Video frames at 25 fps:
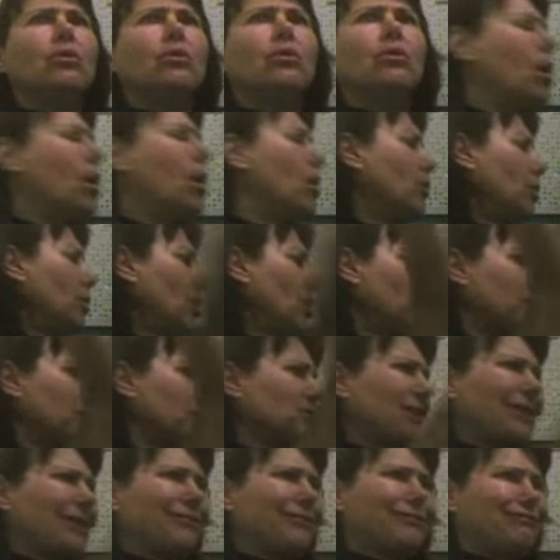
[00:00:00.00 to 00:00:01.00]
No.
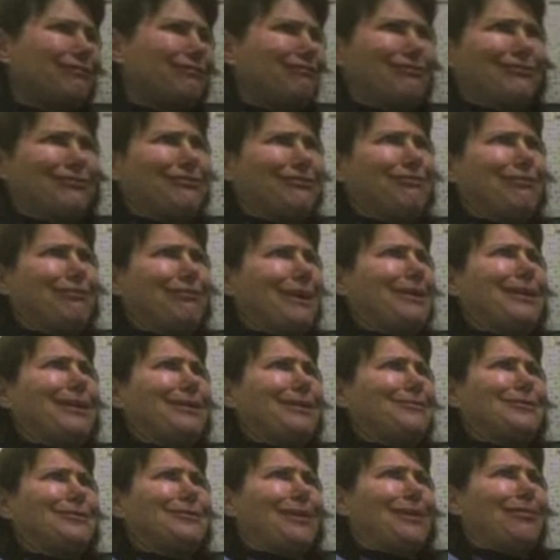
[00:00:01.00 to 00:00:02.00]
There's like, I
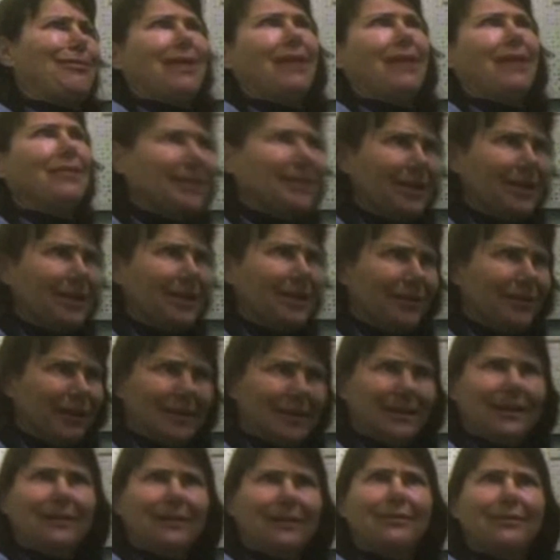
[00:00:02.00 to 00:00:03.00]
think 11
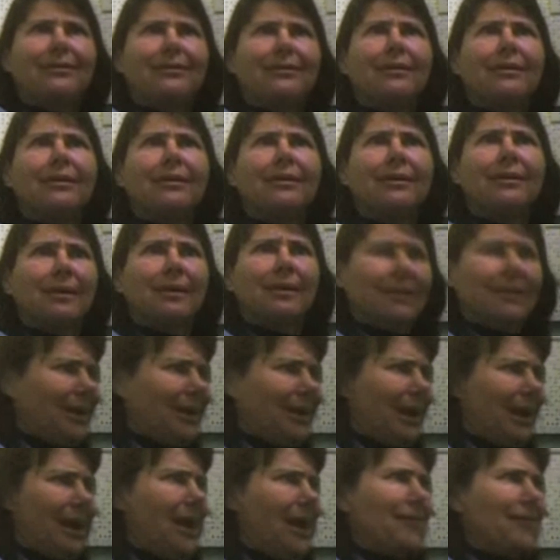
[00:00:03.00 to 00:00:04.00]
DVDs. Yeah,
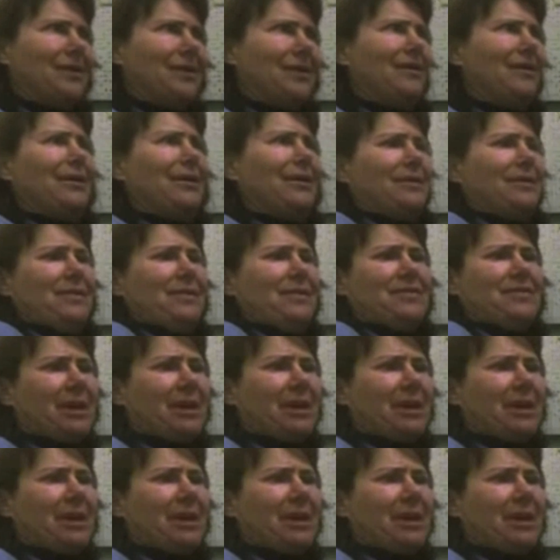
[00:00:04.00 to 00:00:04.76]
I don't even have time.